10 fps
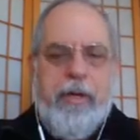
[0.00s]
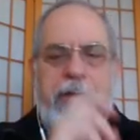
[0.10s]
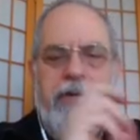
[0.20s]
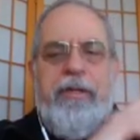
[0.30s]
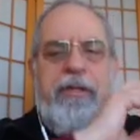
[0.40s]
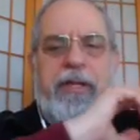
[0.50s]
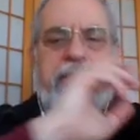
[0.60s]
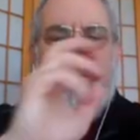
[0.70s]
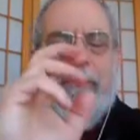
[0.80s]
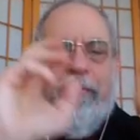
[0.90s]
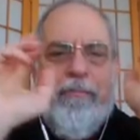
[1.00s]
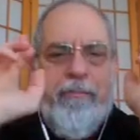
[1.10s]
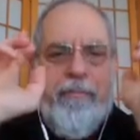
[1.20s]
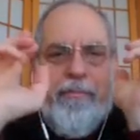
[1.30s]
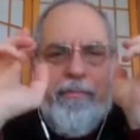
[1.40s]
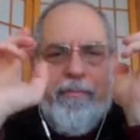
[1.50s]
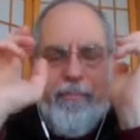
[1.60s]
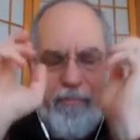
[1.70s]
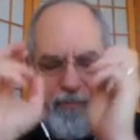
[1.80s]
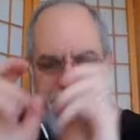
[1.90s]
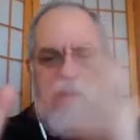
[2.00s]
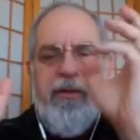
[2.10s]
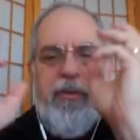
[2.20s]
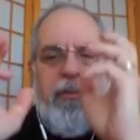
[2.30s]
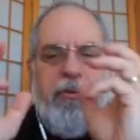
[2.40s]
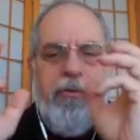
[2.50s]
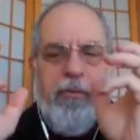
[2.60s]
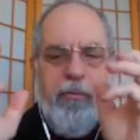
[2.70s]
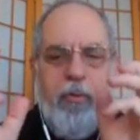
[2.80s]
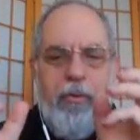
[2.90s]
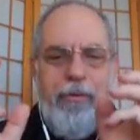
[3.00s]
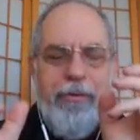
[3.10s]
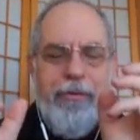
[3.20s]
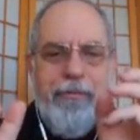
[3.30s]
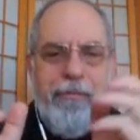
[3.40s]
working on the team in the thriller world.